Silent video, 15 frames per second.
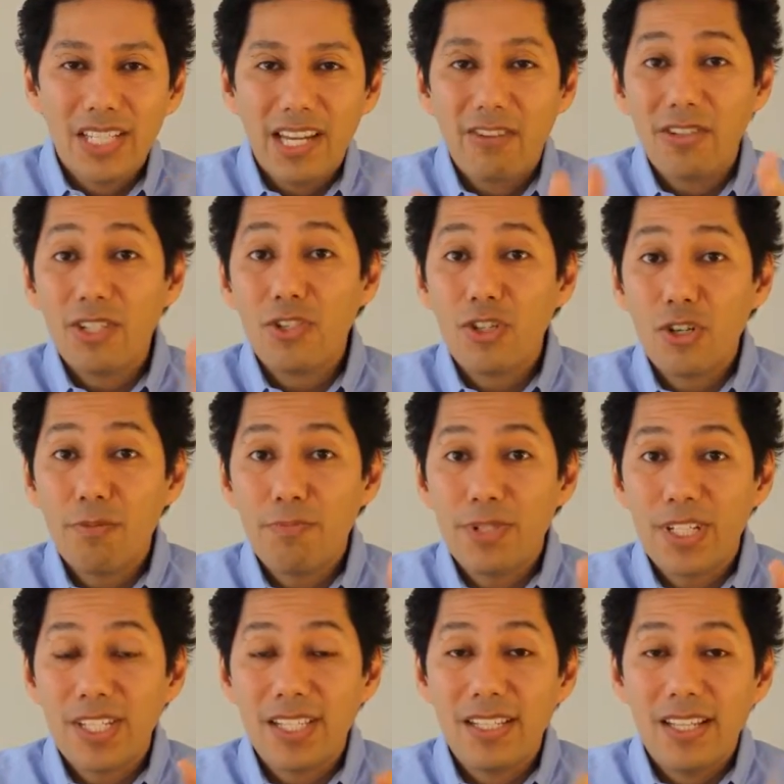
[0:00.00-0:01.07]
They are
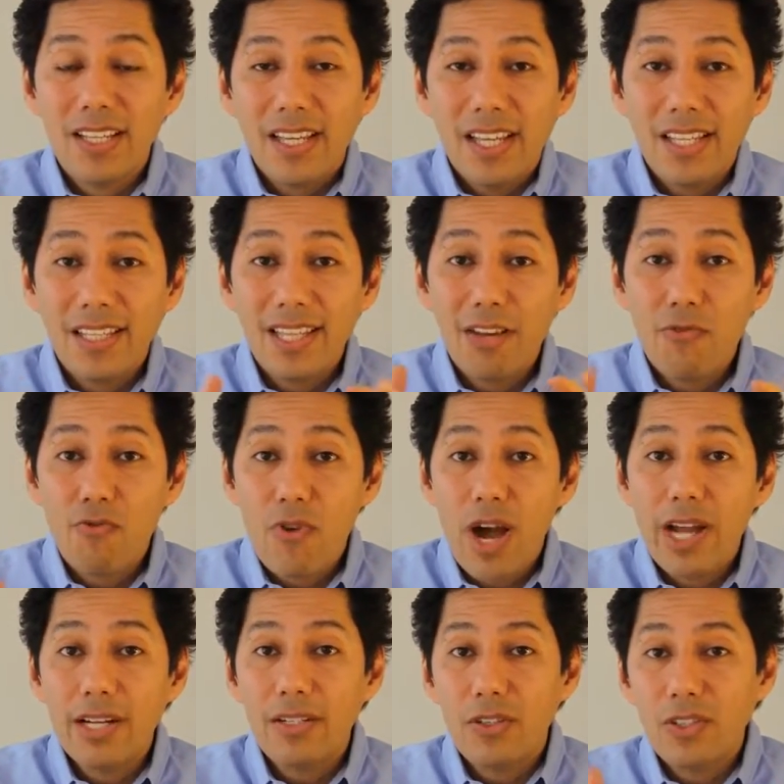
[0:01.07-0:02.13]
interpreted and they
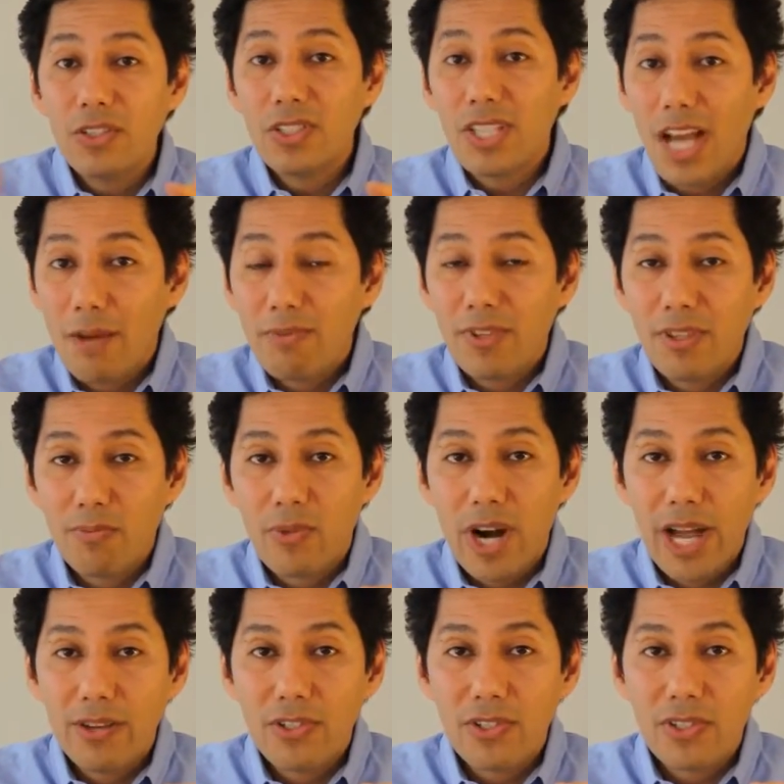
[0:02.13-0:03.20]
run on top of the
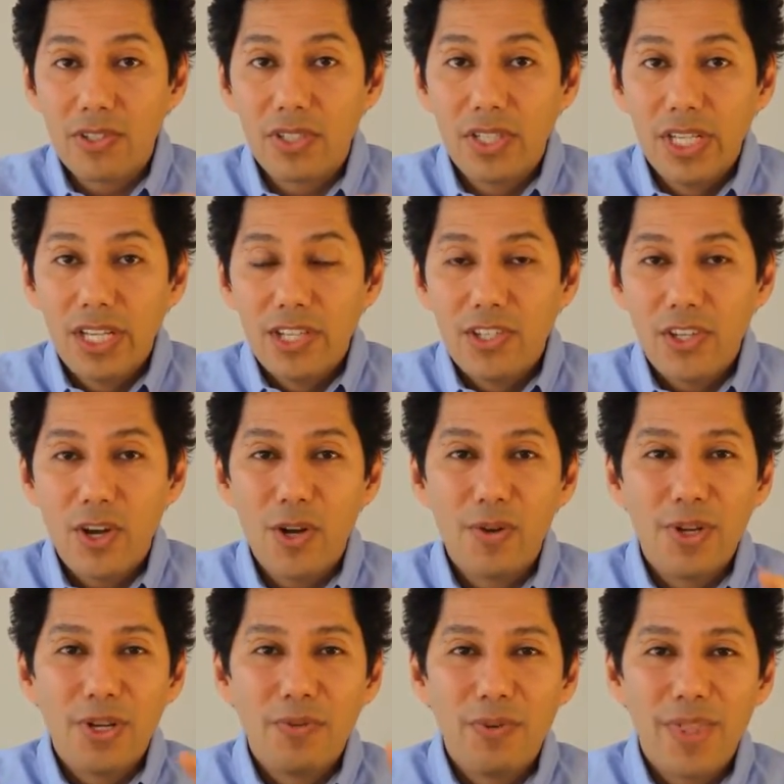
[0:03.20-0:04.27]
browser.
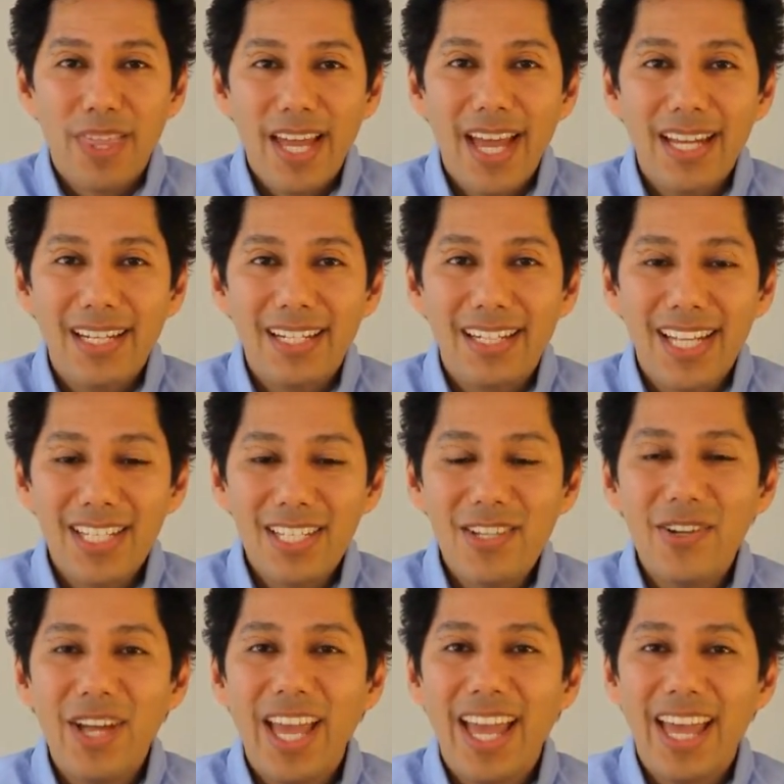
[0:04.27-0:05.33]
So with that, let's
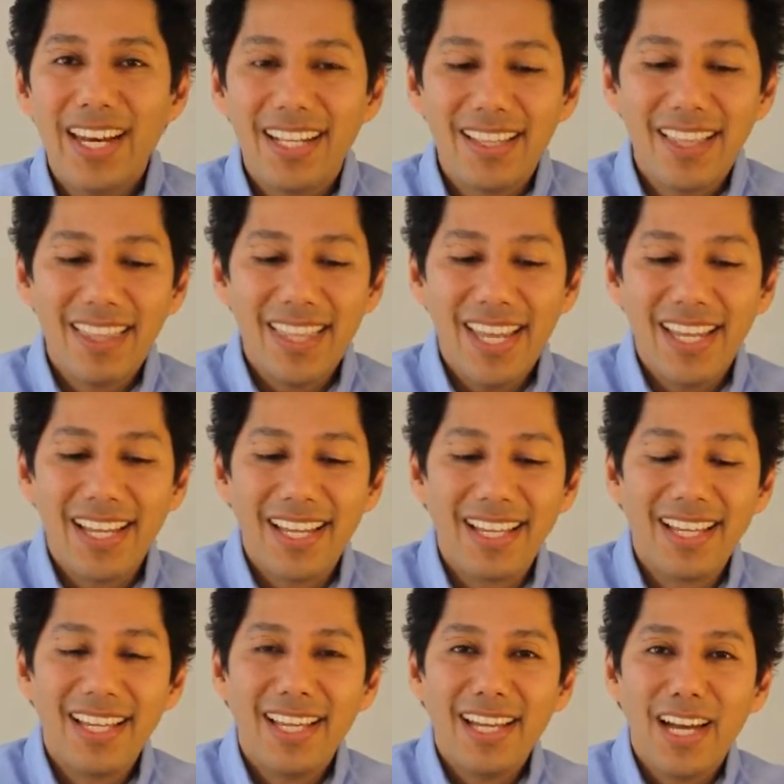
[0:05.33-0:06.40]
go ahead and think
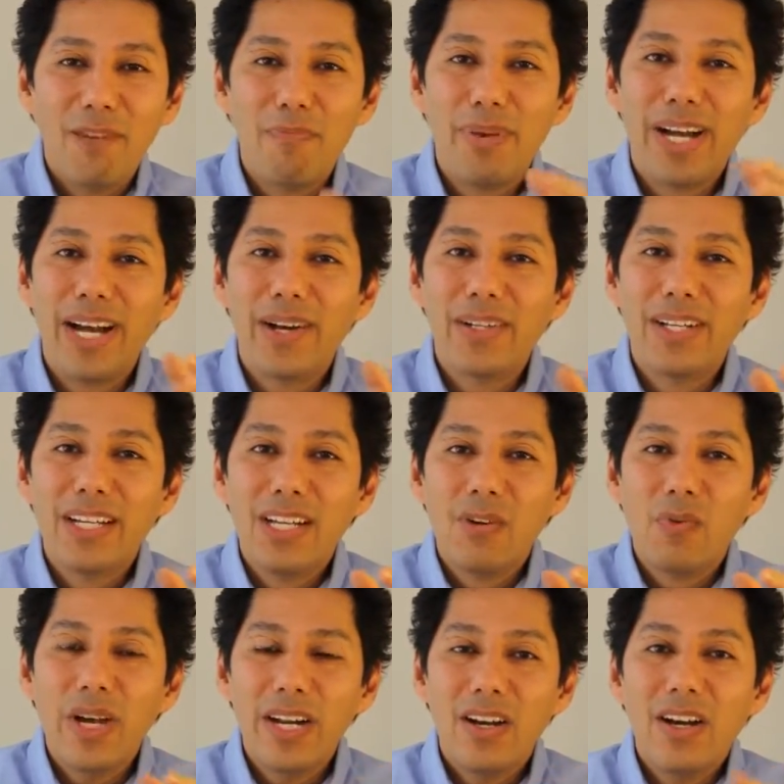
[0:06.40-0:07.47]

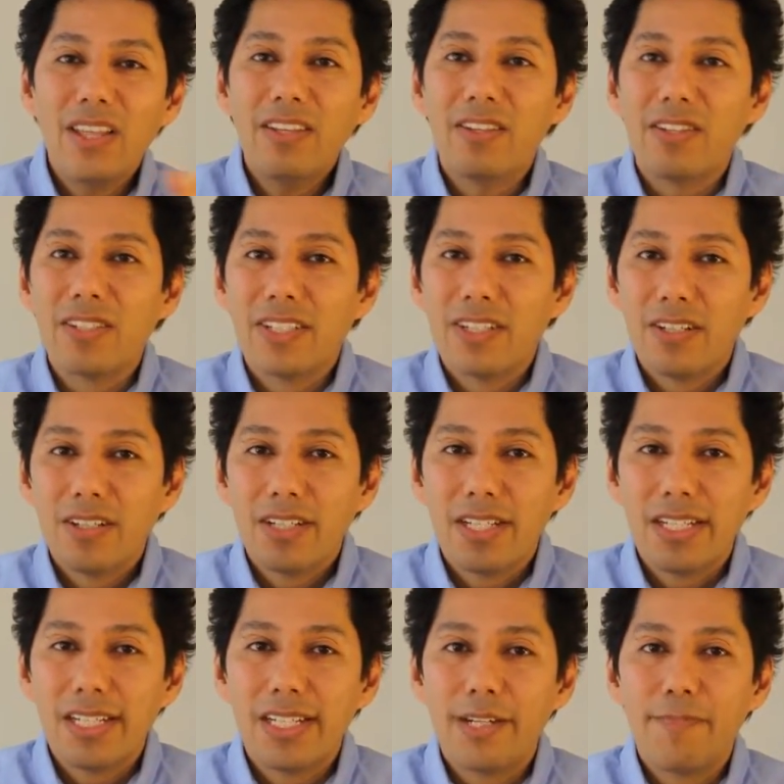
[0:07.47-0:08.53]
about what other
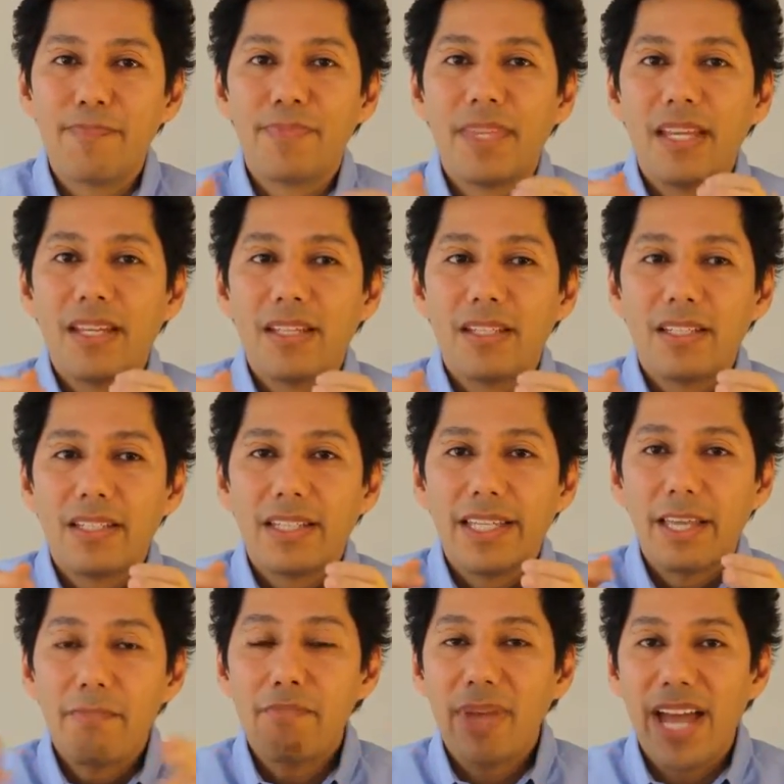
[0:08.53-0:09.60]

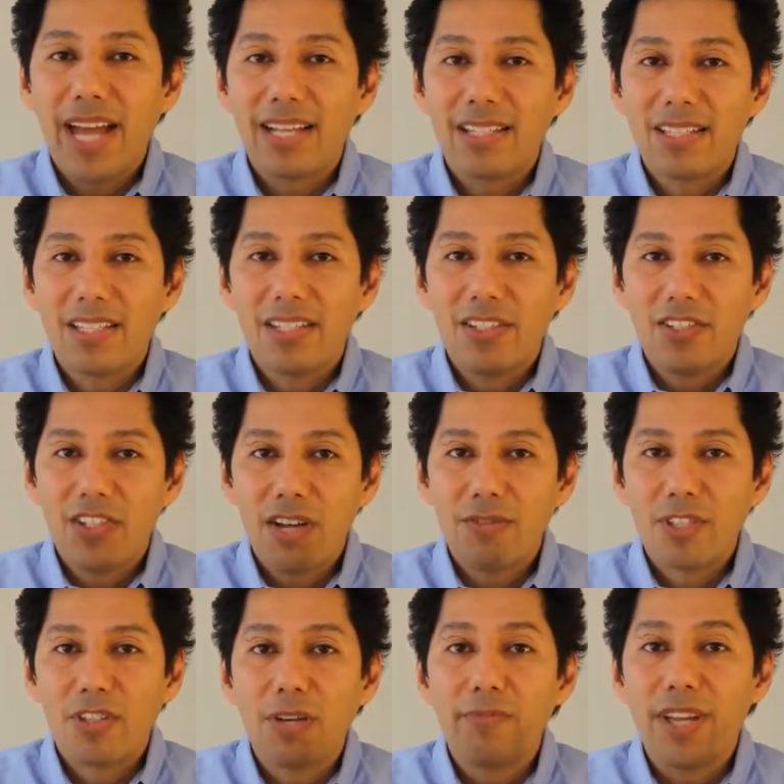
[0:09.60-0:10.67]
impacts
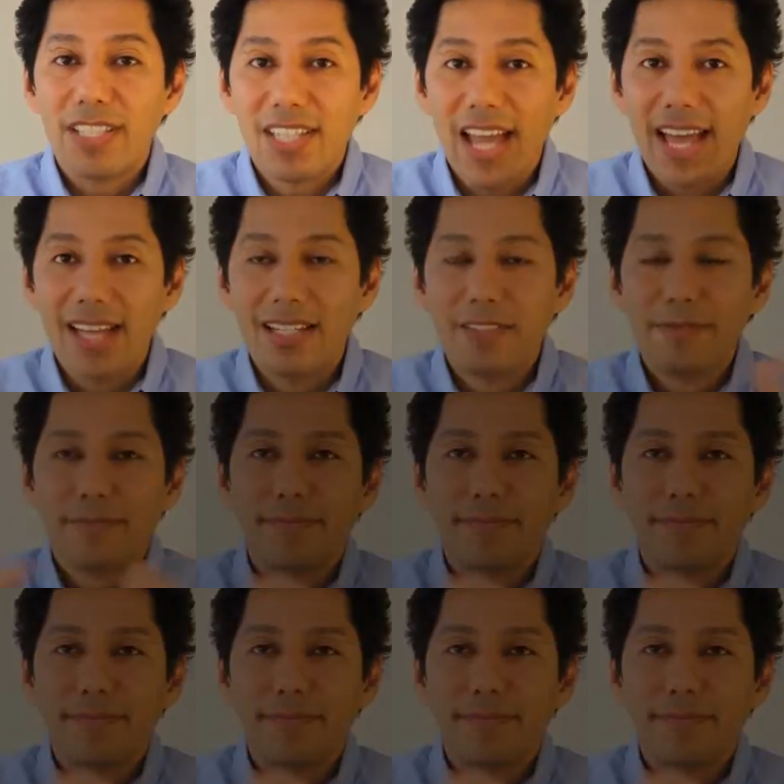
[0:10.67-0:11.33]
JavaScript has had.